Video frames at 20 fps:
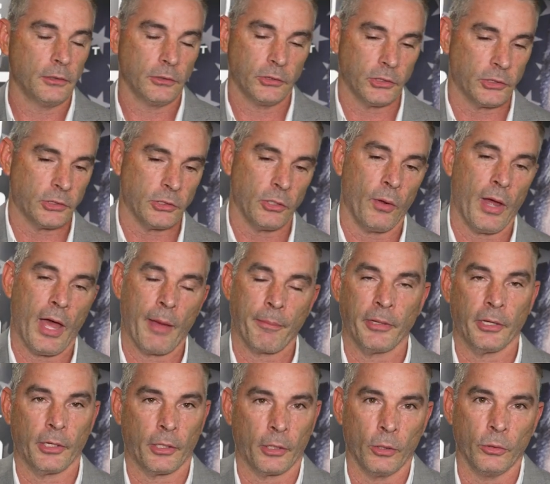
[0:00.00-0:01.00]
just so
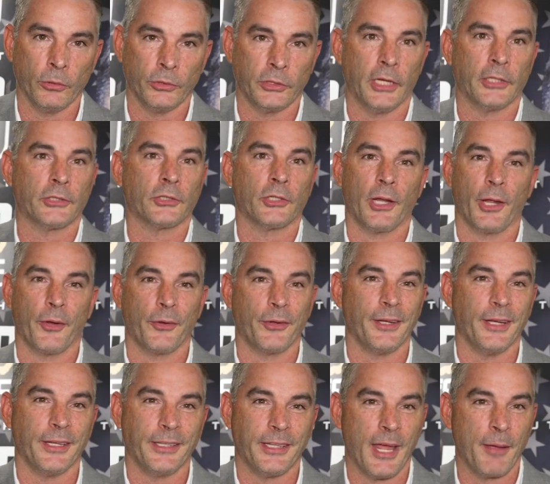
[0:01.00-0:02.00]
happened to close yesterday,
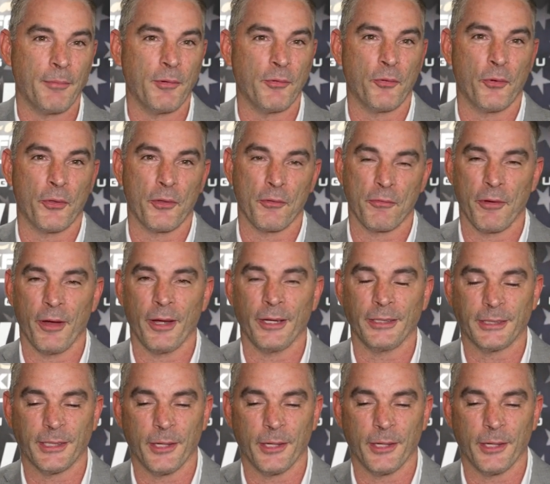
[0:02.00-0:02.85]
a day before the fight.